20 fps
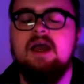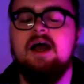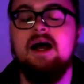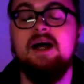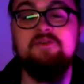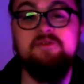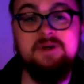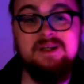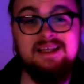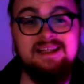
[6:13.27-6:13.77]

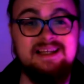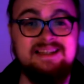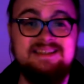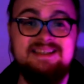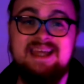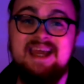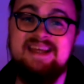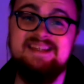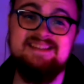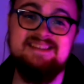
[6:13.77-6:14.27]
I'd really like to
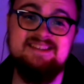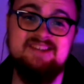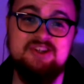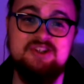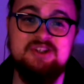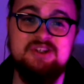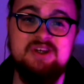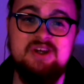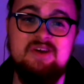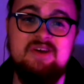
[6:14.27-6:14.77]
get a
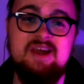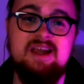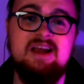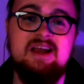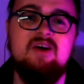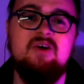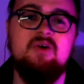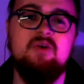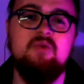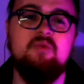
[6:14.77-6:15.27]
discussion going
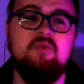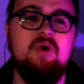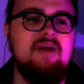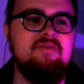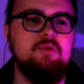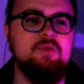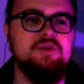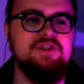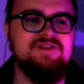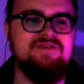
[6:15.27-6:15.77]
on what
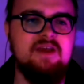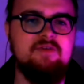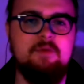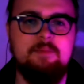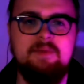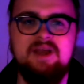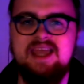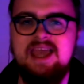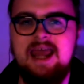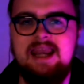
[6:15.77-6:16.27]
everyone's favourite
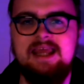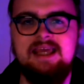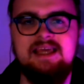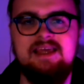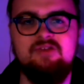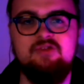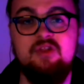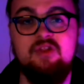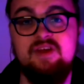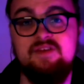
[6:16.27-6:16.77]
mechanic
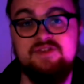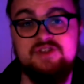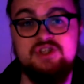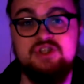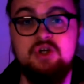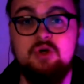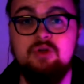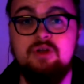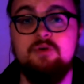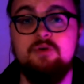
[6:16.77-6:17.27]
is that they've
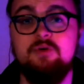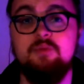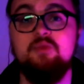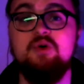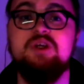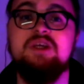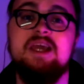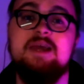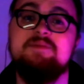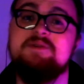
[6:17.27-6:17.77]
stolen from
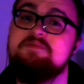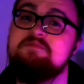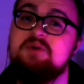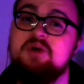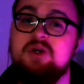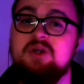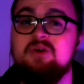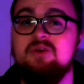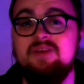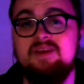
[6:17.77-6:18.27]
one game to
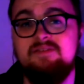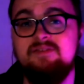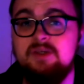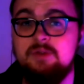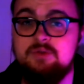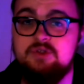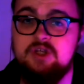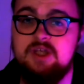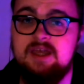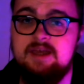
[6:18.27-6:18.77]
put in all their
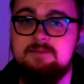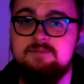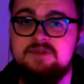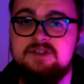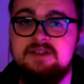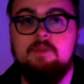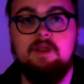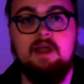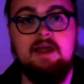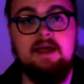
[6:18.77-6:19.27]
future
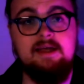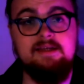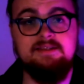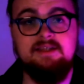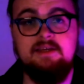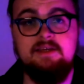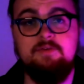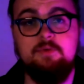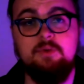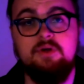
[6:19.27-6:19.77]
games. And
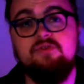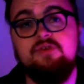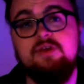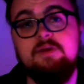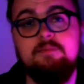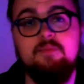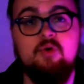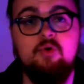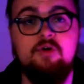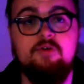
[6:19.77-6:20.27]
if you want to see
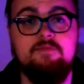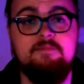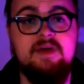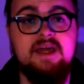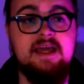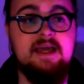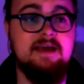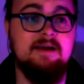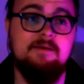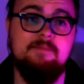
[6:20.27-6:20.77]
more of
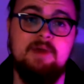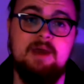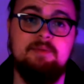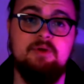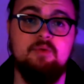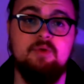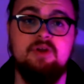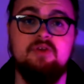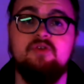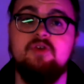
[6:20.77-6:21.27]
me, maybe
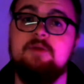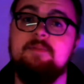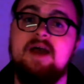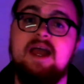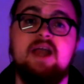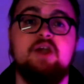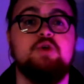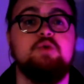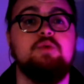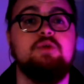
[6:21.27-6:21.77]
you want to see my
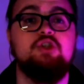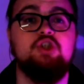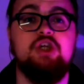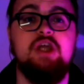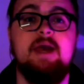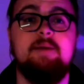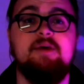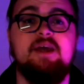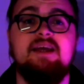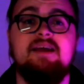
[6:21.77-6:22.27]
actual
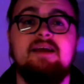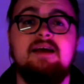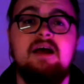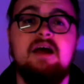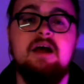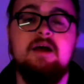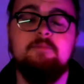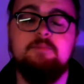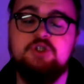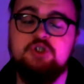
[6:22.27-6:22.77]
GMing,
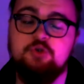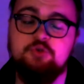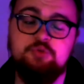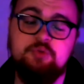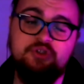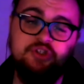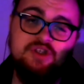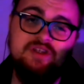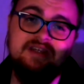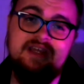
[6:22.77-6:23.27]
be sure to
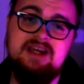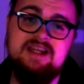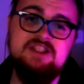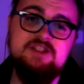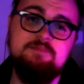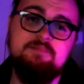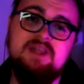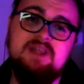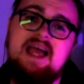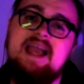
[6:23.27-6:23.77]
watch
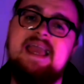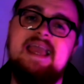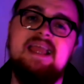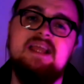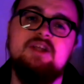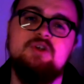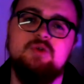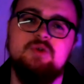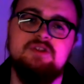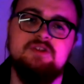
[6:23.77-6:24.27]
Knights Black
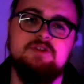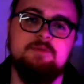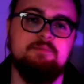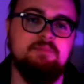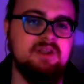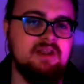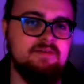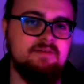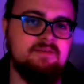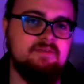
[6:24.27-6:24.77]
Agents
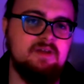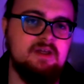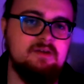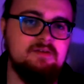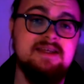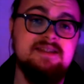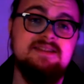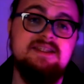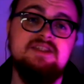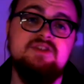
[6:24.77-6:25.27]
Blood
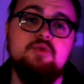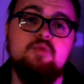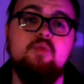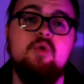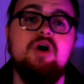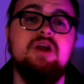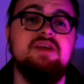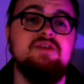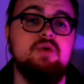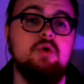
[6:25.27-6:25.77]
Feud. Season
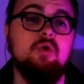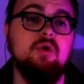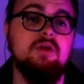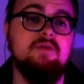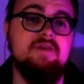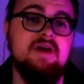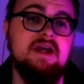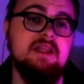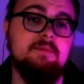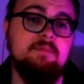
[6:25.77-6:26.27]
1 is all
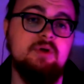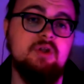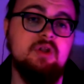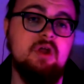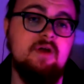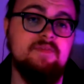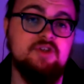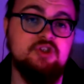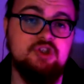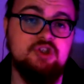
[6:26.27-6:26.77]
available
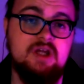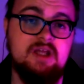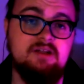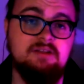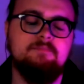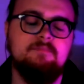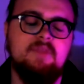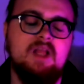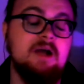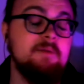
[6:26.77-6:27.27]
on the channel,
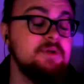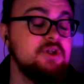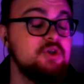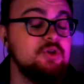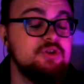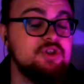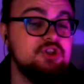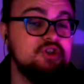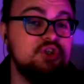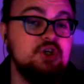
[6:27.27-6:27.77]
and be
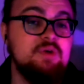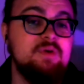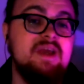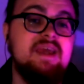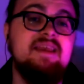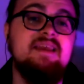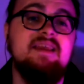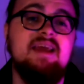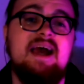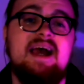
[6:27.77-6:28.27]
sure to tune
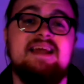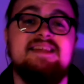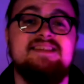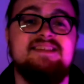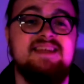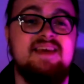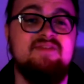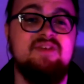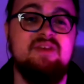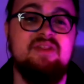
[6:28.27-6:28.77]
in at
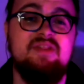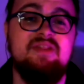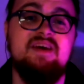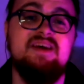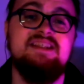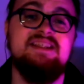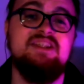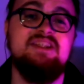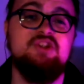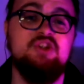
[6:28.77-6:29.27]

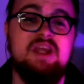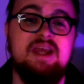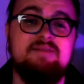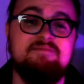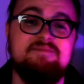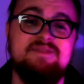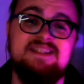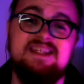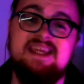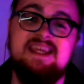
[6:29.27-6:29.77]
7:30
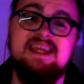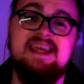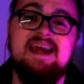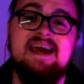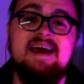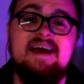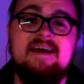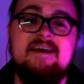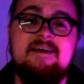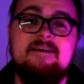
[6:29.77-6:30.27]
GMT
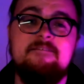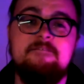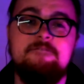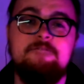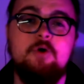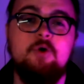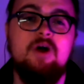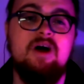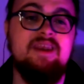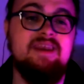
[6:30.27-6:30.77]

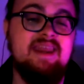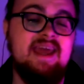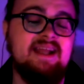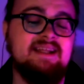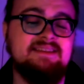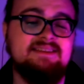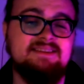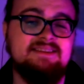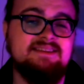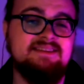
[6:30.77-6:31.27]
for our
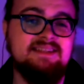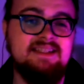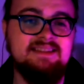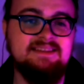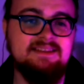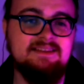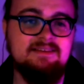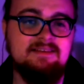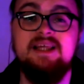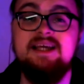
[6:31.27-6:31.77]
next
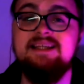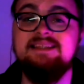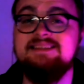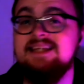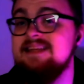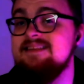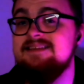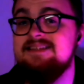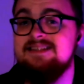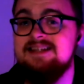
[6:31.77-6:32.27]
season, Blades
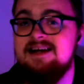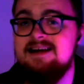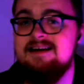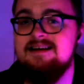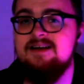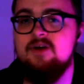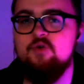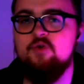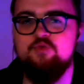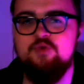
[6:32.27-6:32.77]
in the
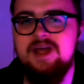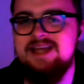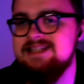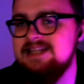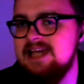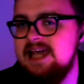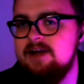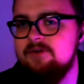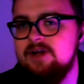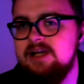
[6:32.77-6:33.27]
Dark Red
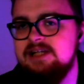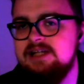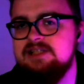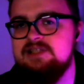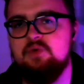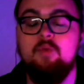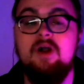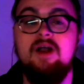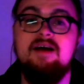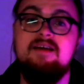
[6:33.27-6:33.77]

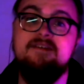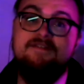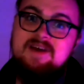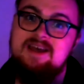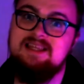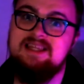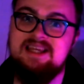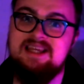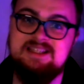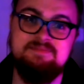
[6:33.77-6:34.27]
Herrings, where I
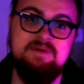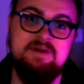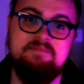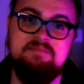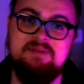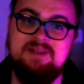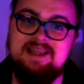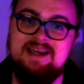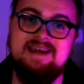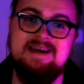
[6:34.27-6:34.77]
finally get to be a
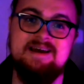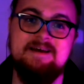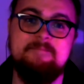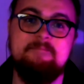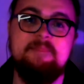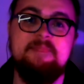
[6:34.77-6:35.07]
player,